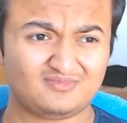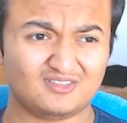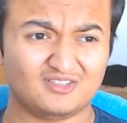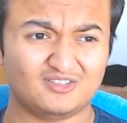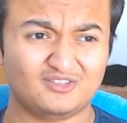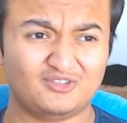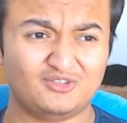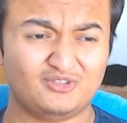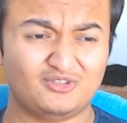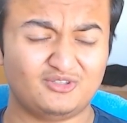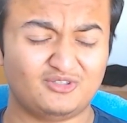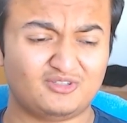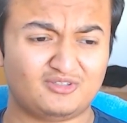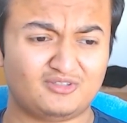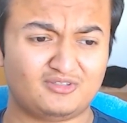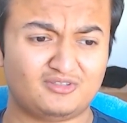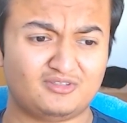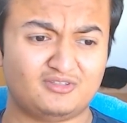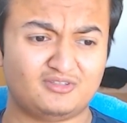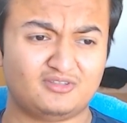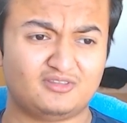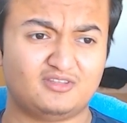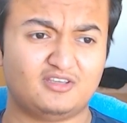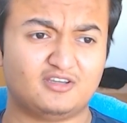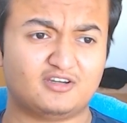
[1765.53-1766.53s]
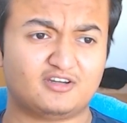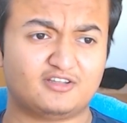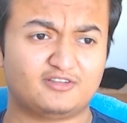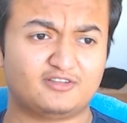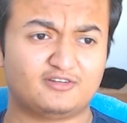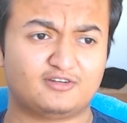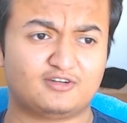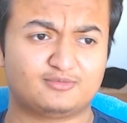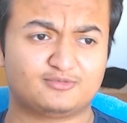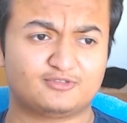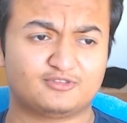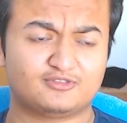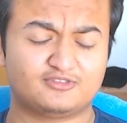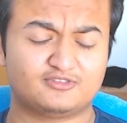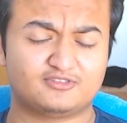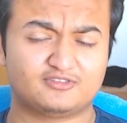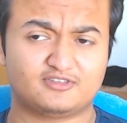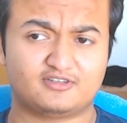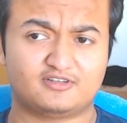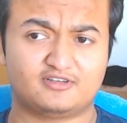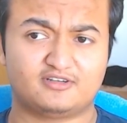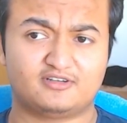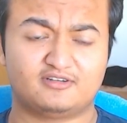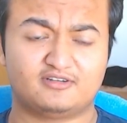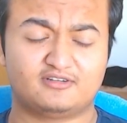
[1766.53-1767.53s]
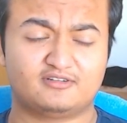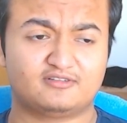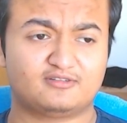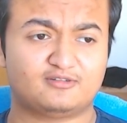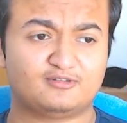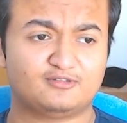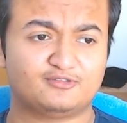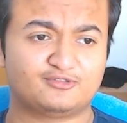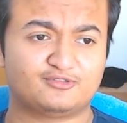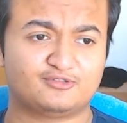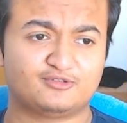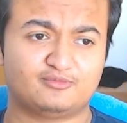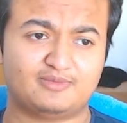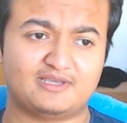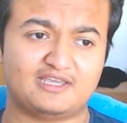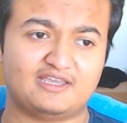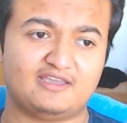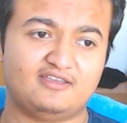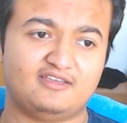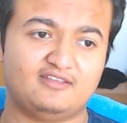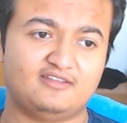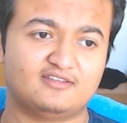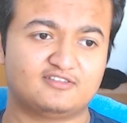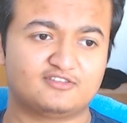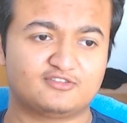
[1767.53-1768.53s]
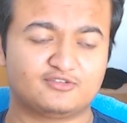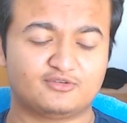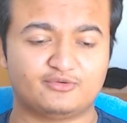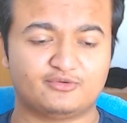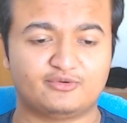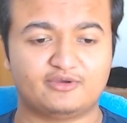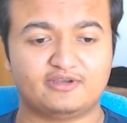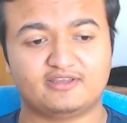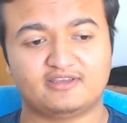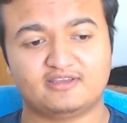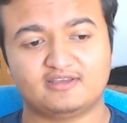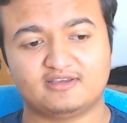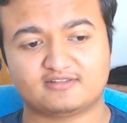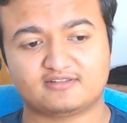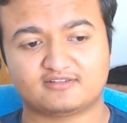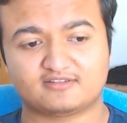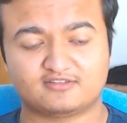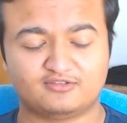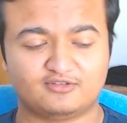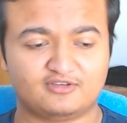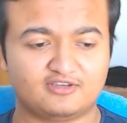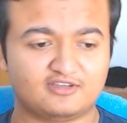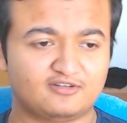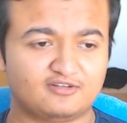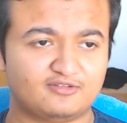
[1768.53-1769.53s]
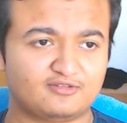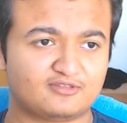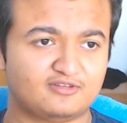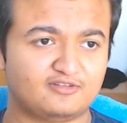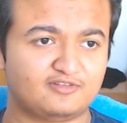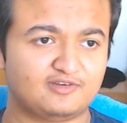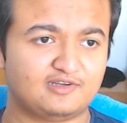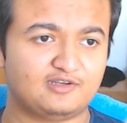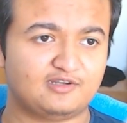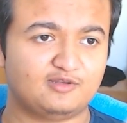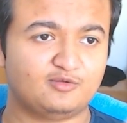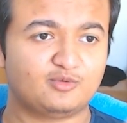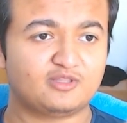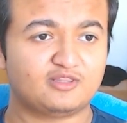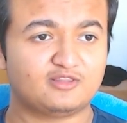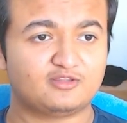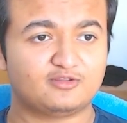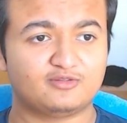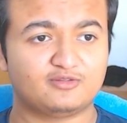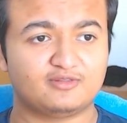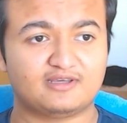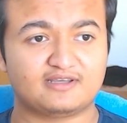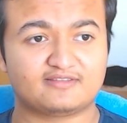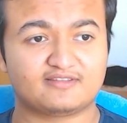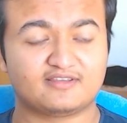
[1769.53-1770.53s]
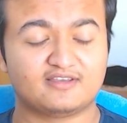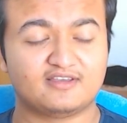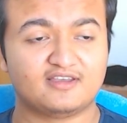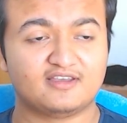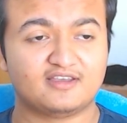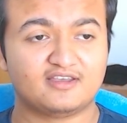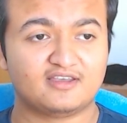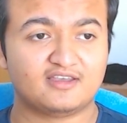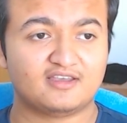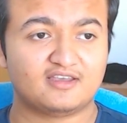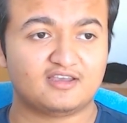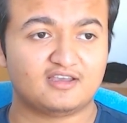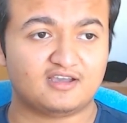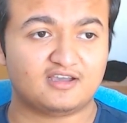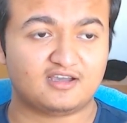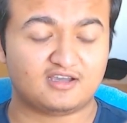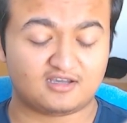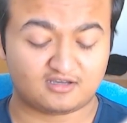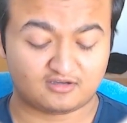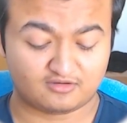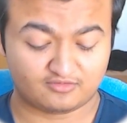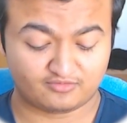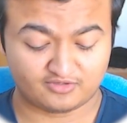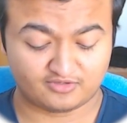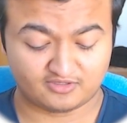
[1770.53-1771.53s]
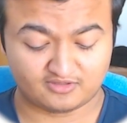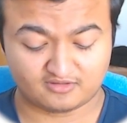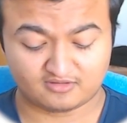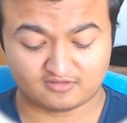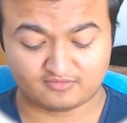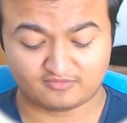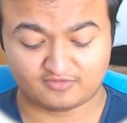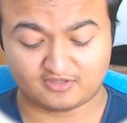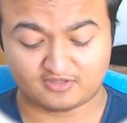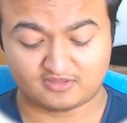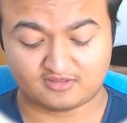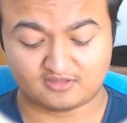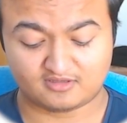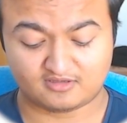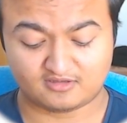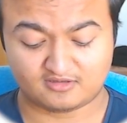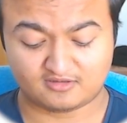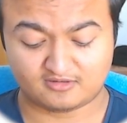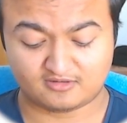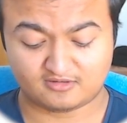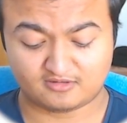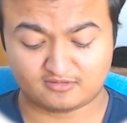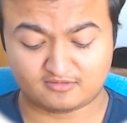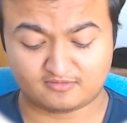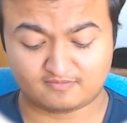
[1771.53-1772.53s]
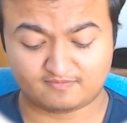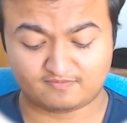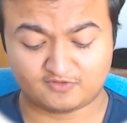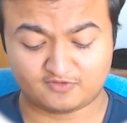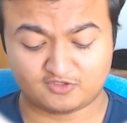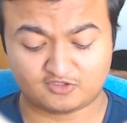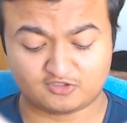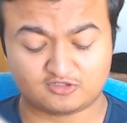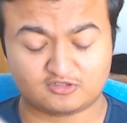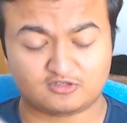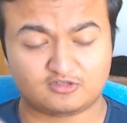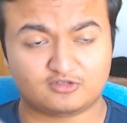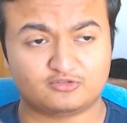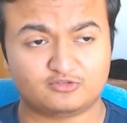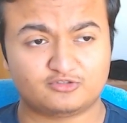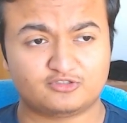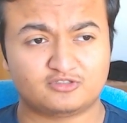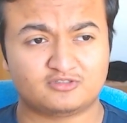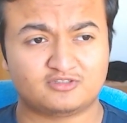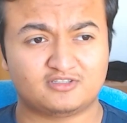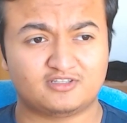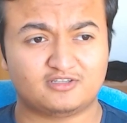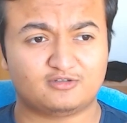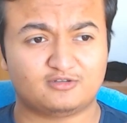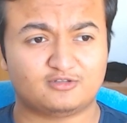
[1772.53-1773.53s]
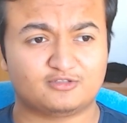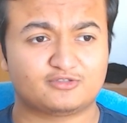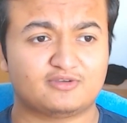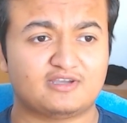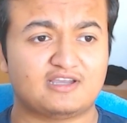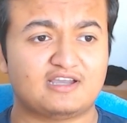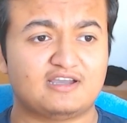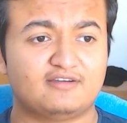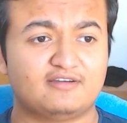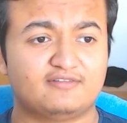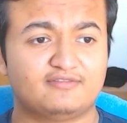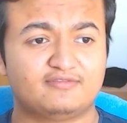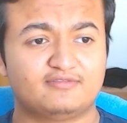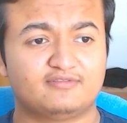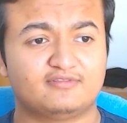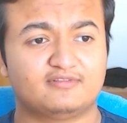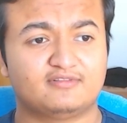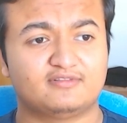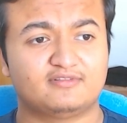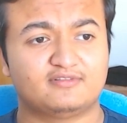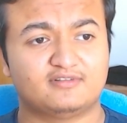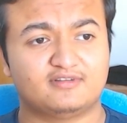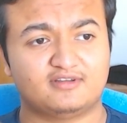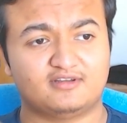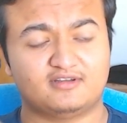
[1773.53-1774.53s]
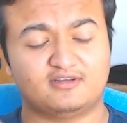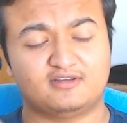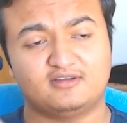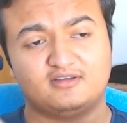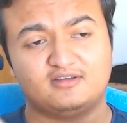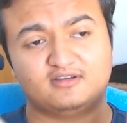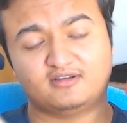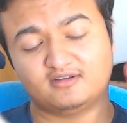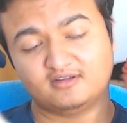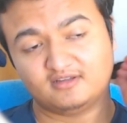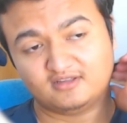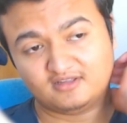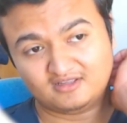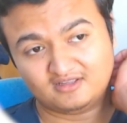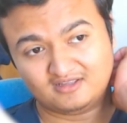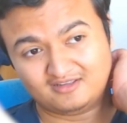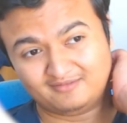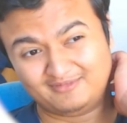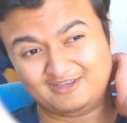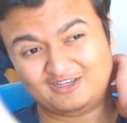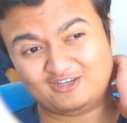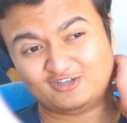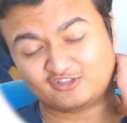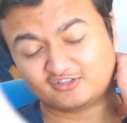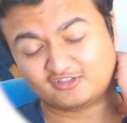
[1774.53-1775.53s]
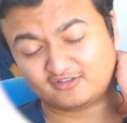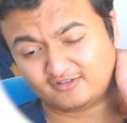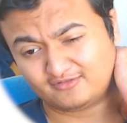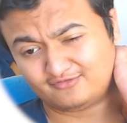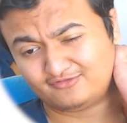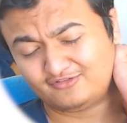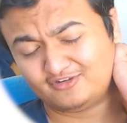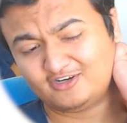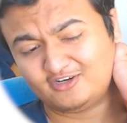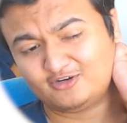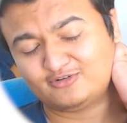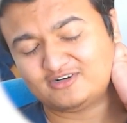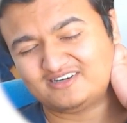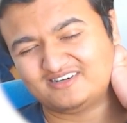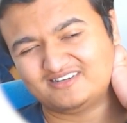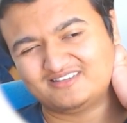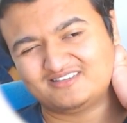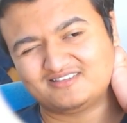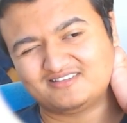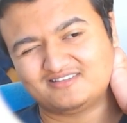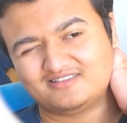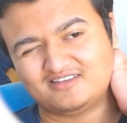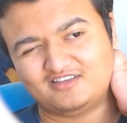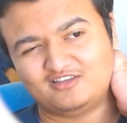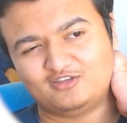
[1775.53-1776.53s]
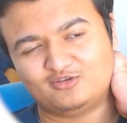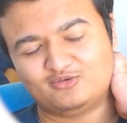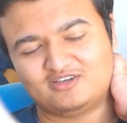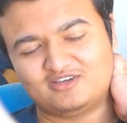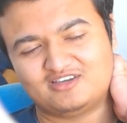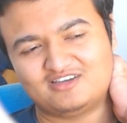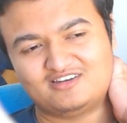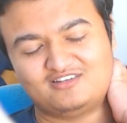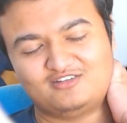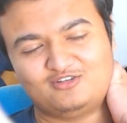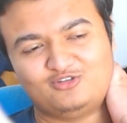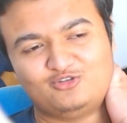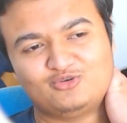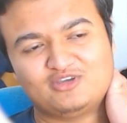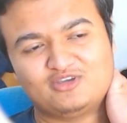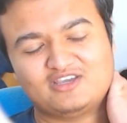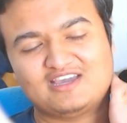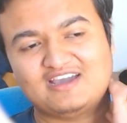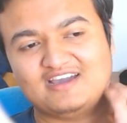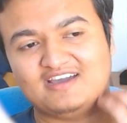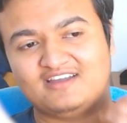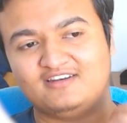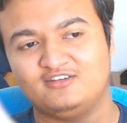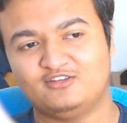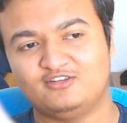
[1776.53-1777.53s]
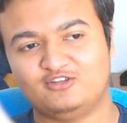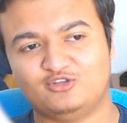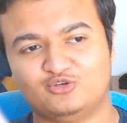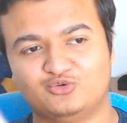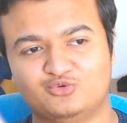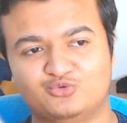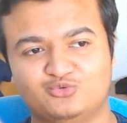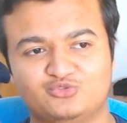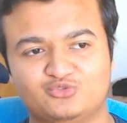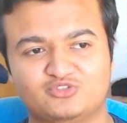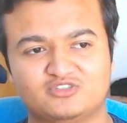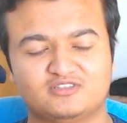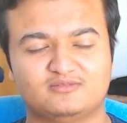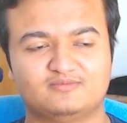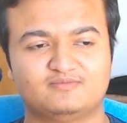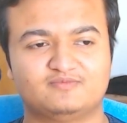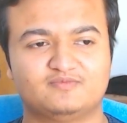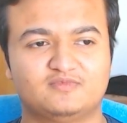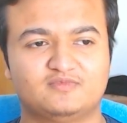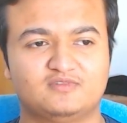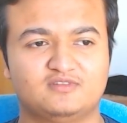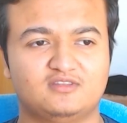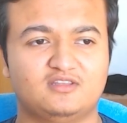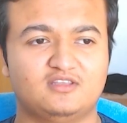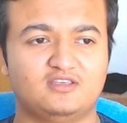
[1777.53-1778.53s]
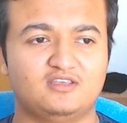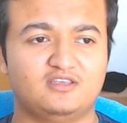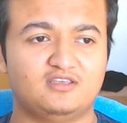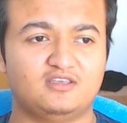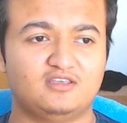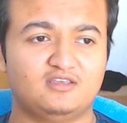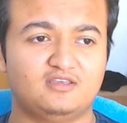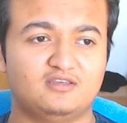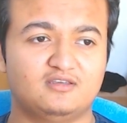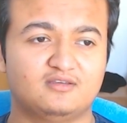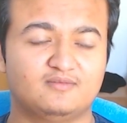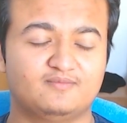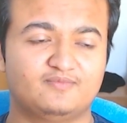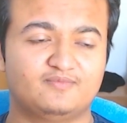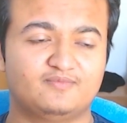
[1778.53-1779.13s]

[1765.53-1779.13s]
The other options are also paid, so I guess you cannot really look into that. With DigitalOcean, they also have, because of the free credits thing, you can use the